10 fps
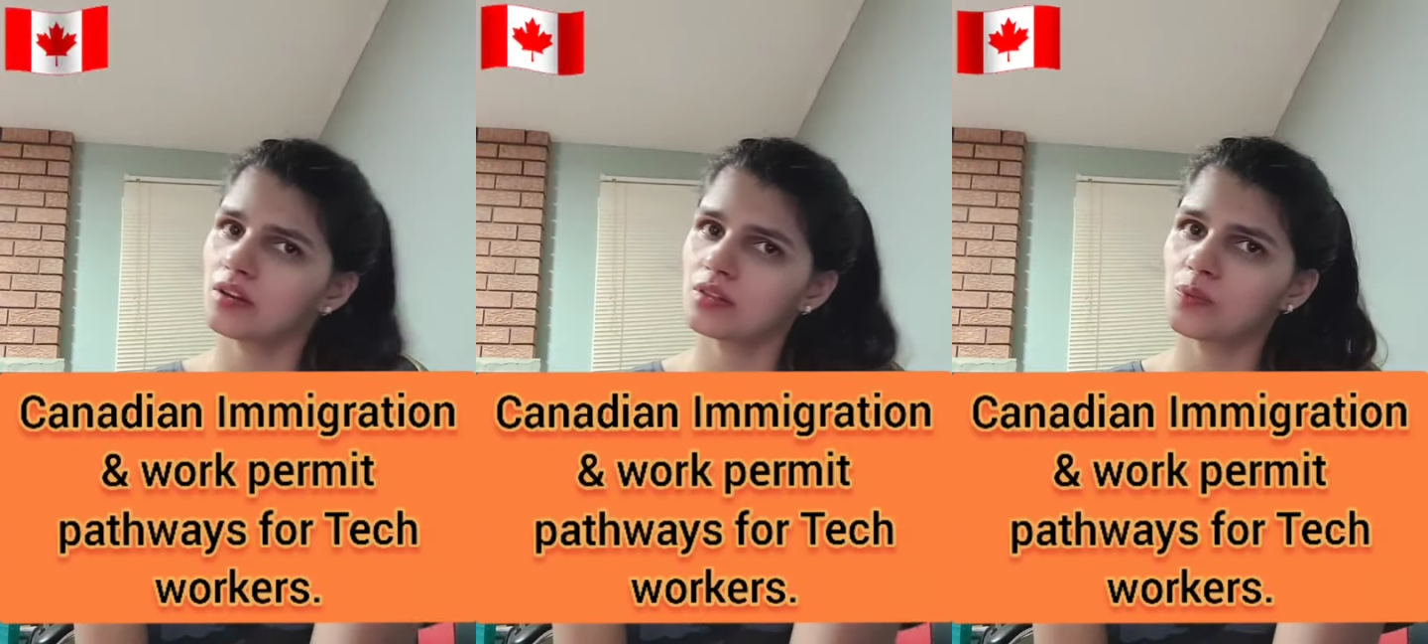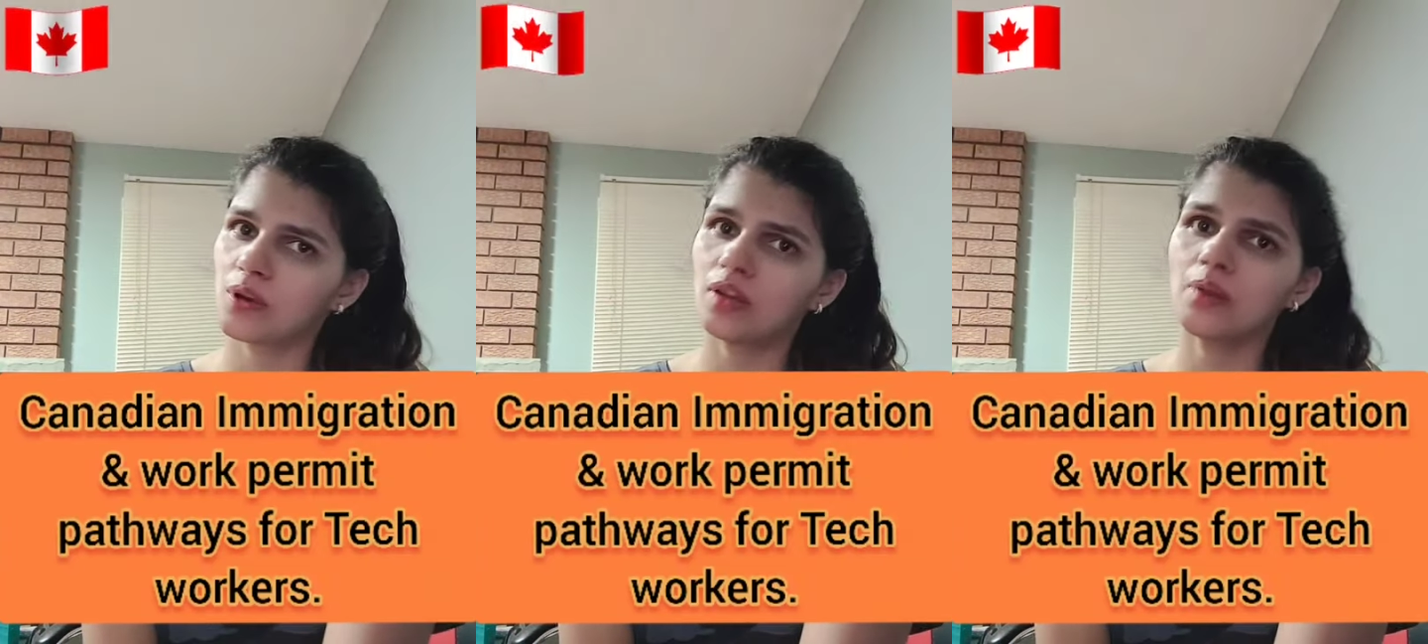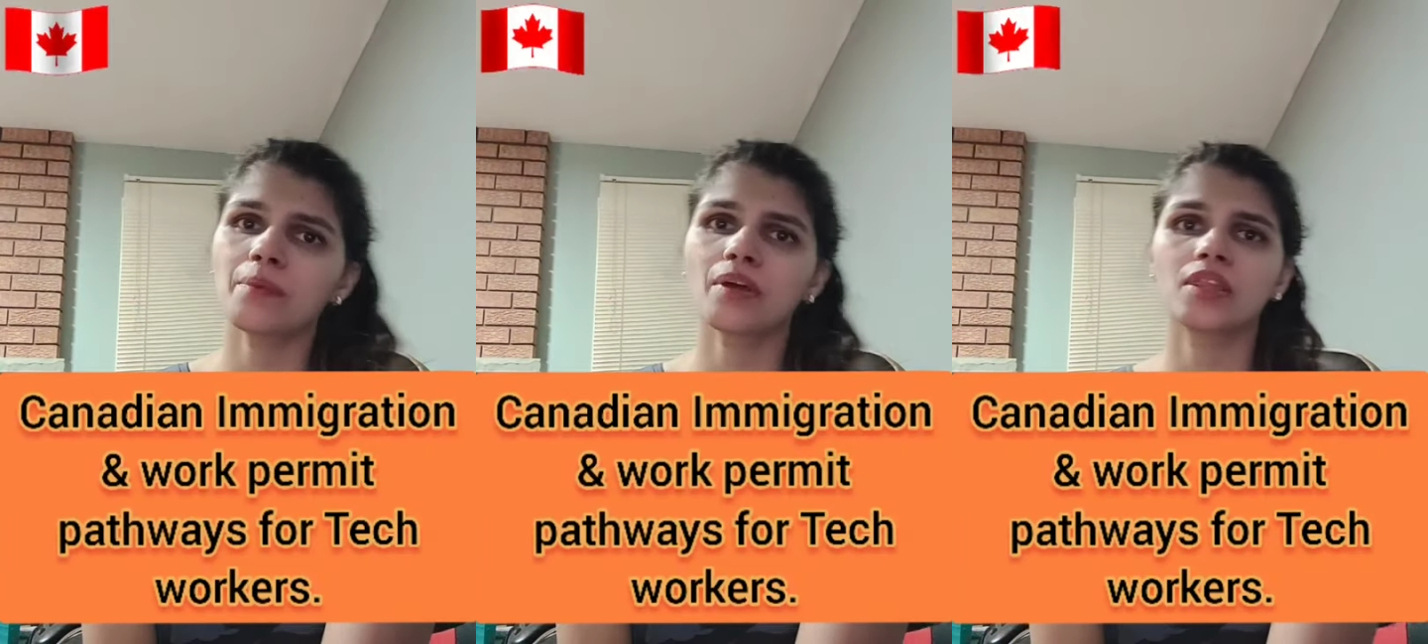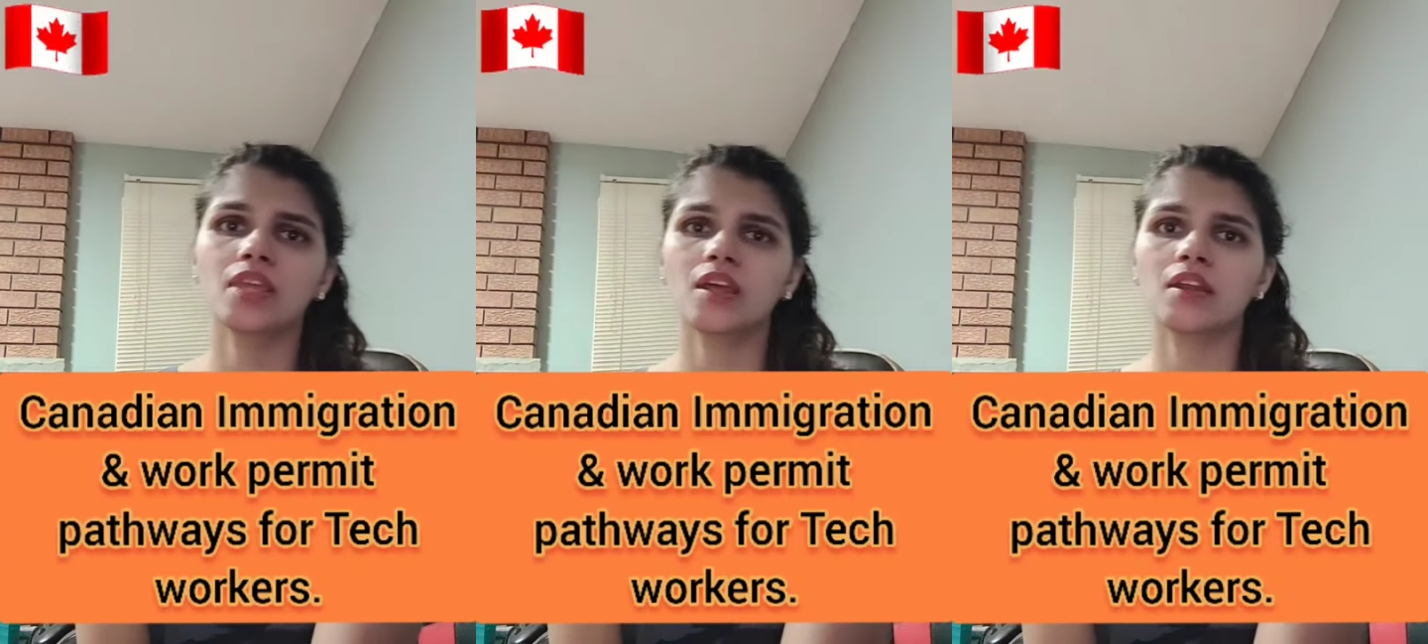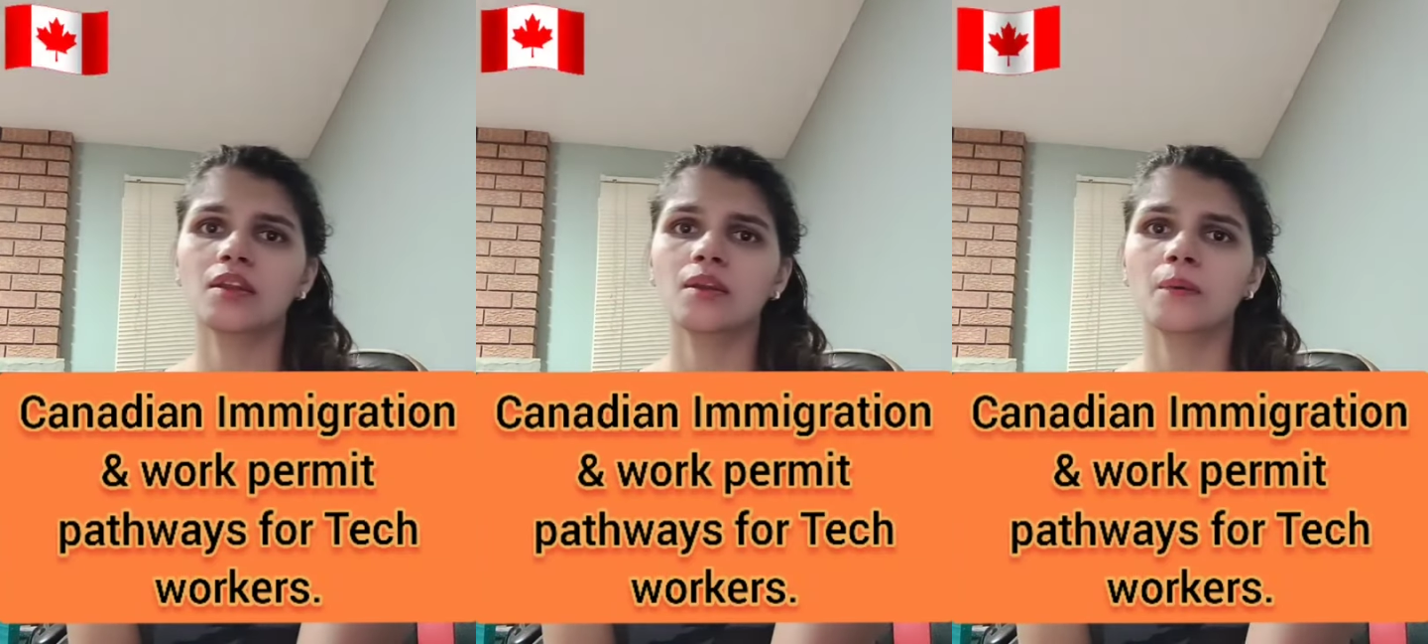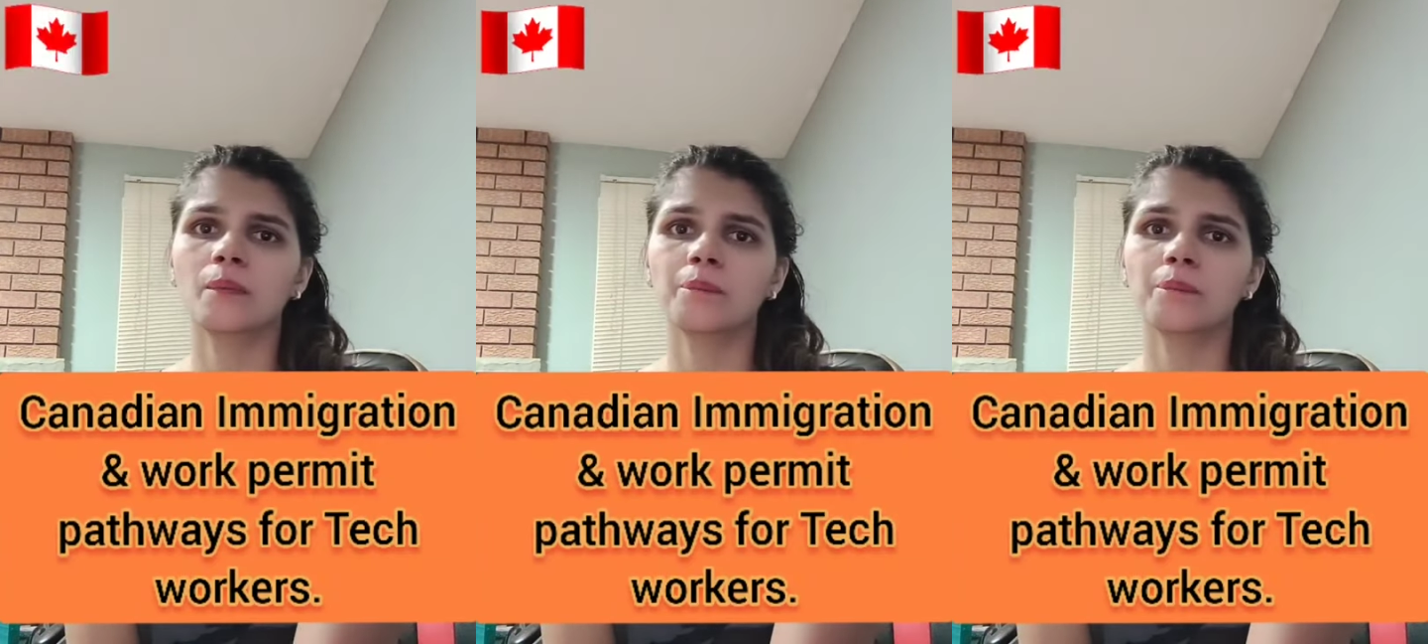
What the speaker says: is one, but then